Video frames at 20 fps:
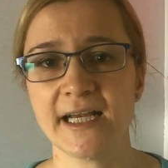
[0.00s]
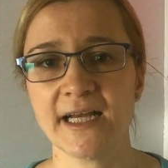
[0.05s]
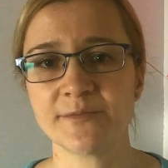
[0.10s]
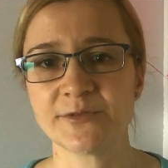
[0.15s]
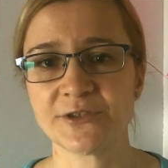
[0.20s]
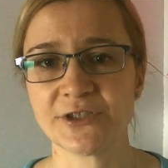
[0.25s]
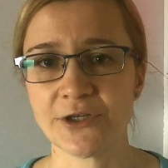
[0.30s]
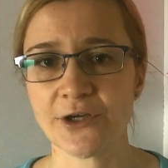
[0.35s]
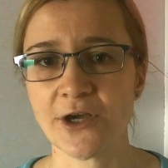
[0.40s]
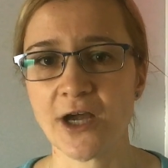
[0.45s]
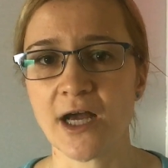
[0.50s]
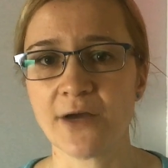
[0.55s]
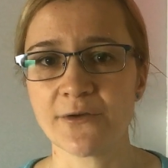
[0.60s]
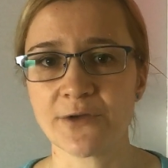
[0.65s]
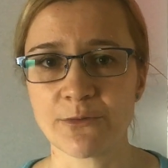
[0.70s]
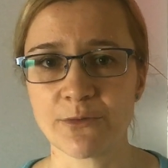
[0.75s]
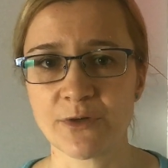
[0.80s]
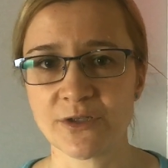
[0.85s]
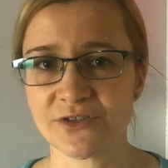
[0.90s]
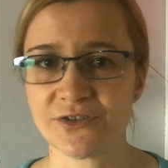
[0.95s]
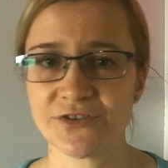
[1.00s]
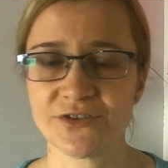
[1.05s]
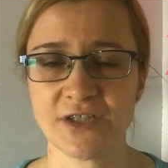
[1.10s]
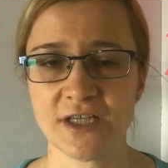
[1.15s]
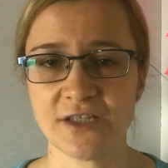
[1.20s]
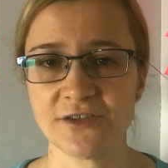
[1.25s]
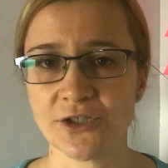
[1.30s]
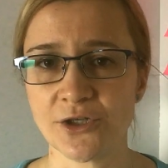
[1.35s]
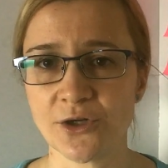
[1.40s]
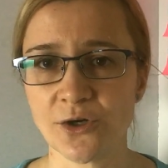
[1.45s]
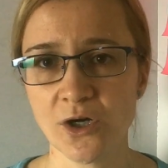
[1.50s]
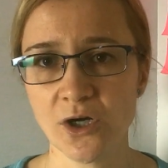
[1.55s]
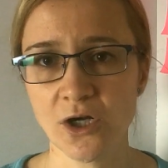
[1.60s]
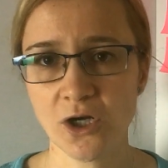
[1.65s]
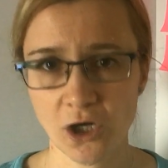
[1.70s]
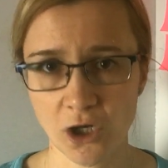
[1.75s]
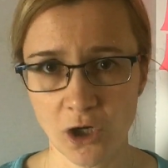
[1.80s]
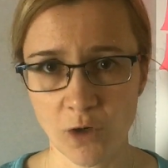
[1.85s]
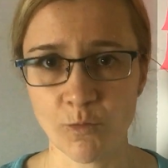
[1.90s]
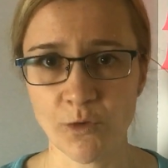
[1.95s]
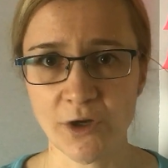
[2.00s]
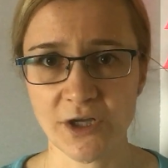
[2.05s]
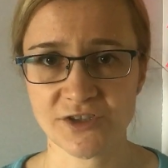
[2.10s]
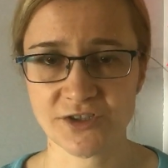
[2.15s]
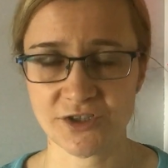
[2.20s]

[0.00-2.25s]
up to you how you want to set your homework.